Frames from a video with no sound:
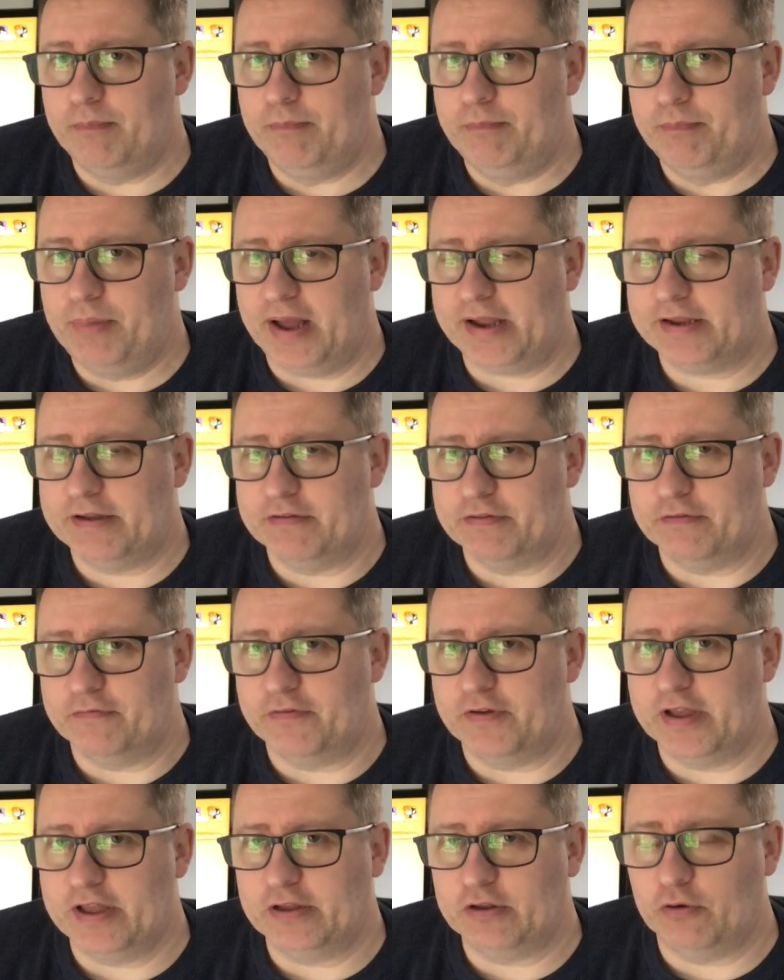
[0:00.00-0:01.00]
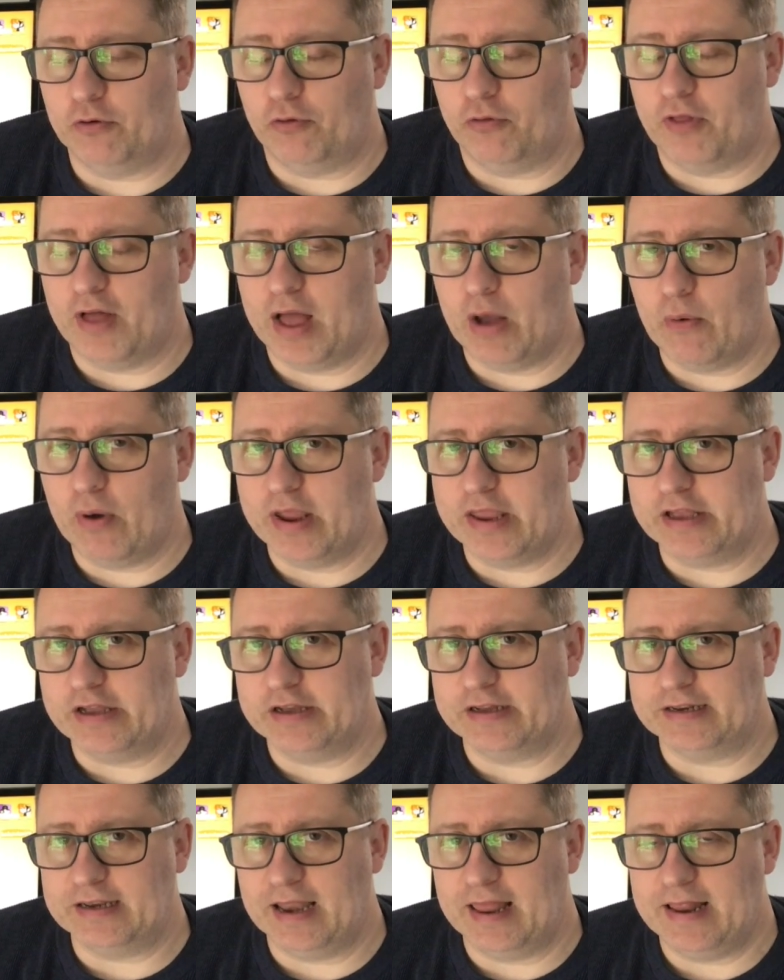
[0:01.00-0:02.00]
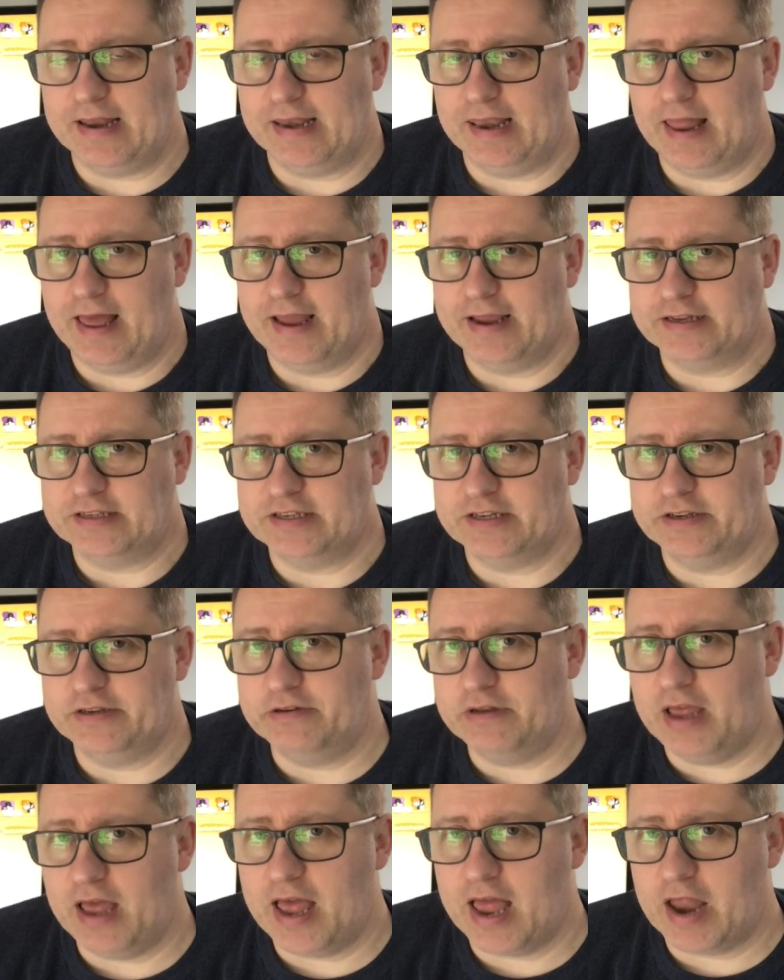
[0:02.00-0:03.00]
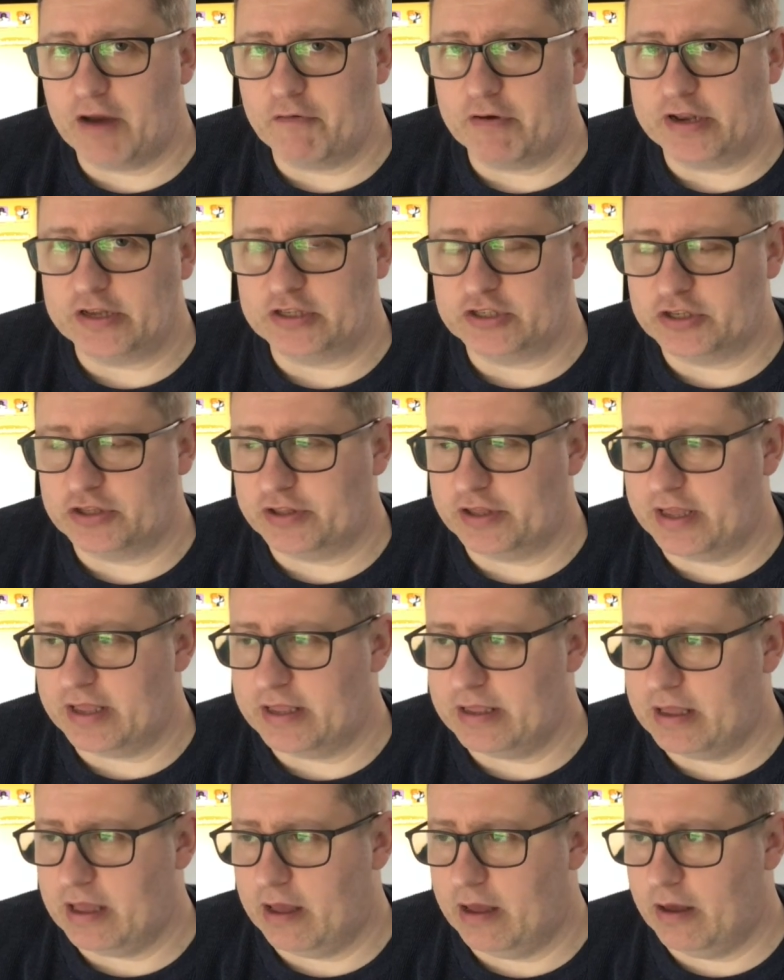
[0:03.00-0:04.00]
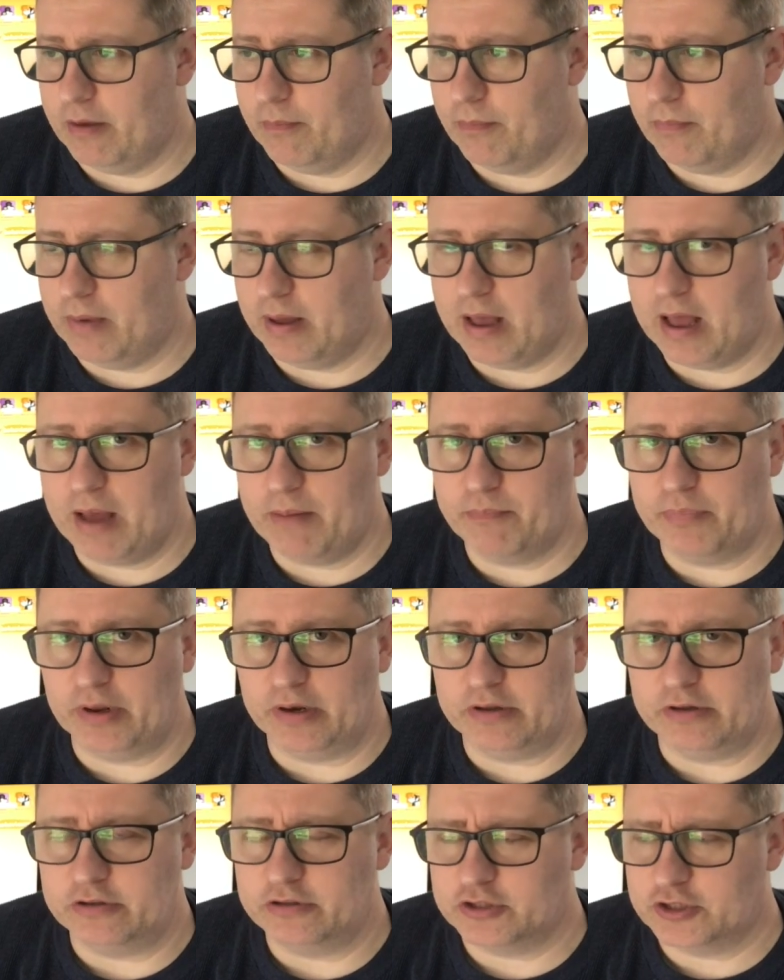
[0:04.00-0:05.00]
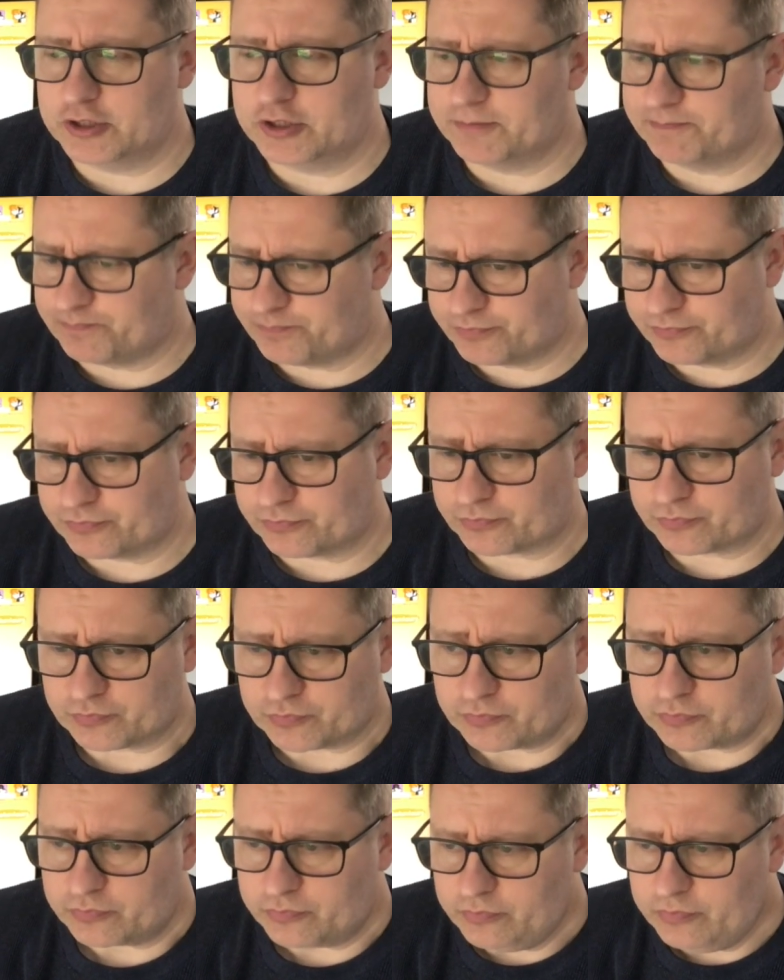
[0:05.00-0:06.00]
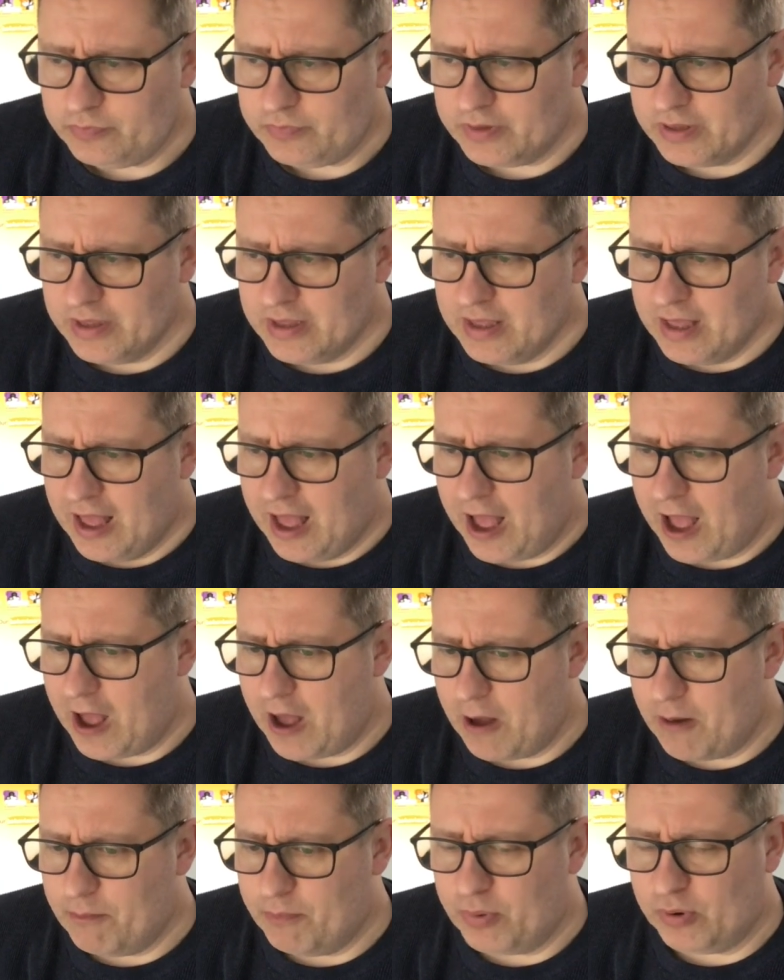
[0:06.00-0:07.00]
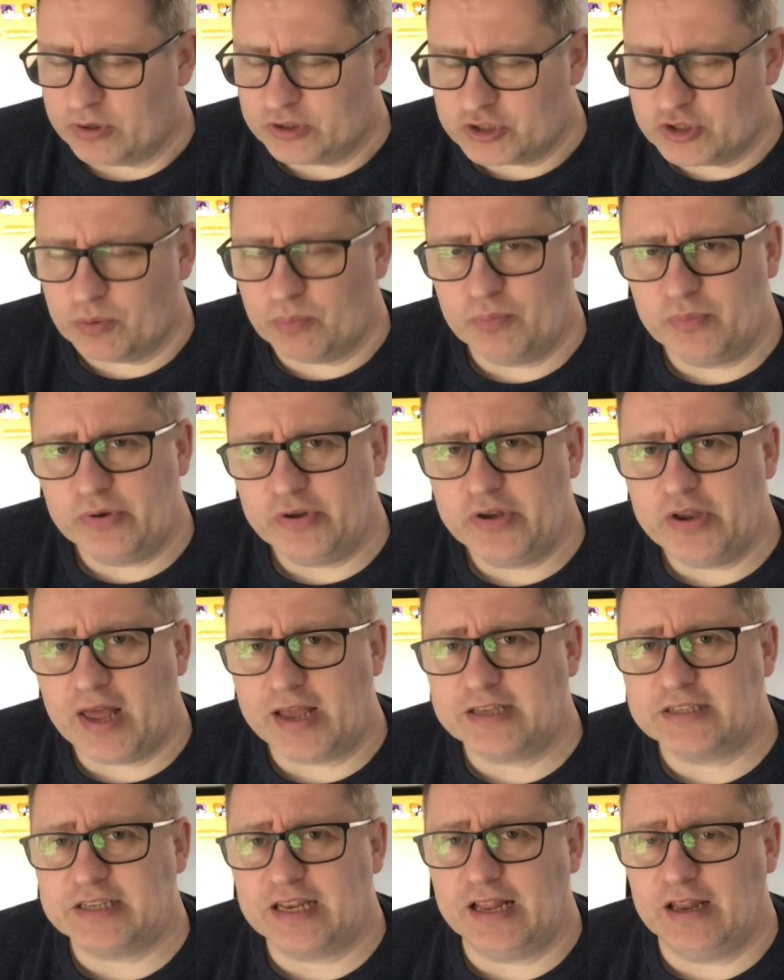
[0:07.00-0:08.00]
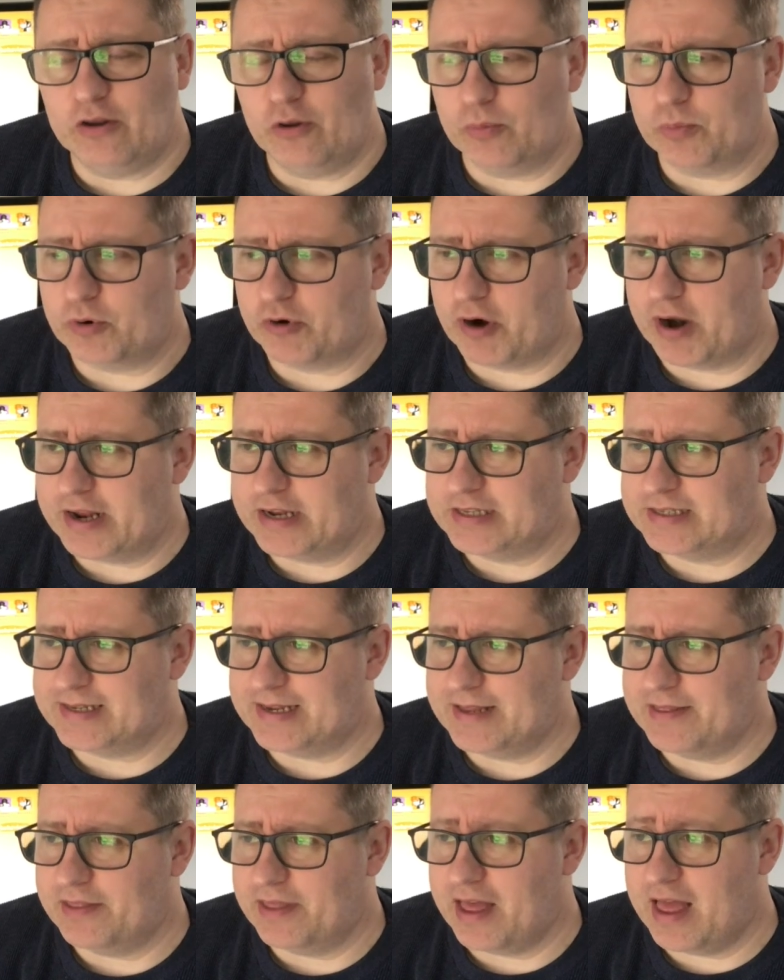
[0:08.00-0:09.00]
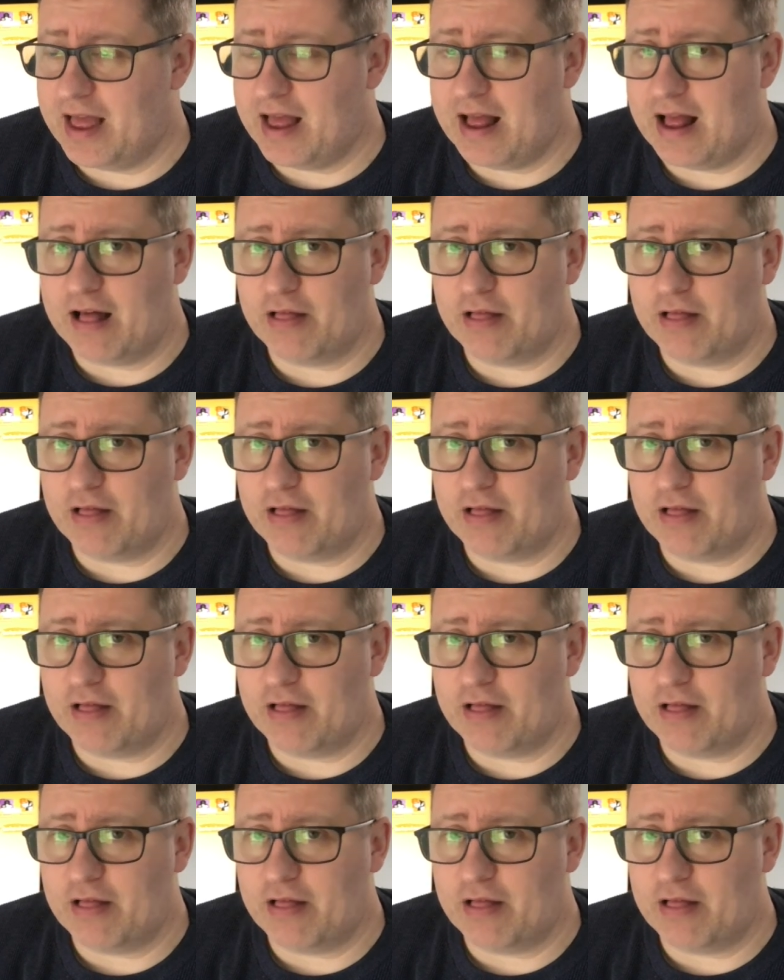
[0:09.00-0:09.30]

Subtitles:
back of the vehicle there, where you could let light and air into the ambulance. But some nice little upgrades in there.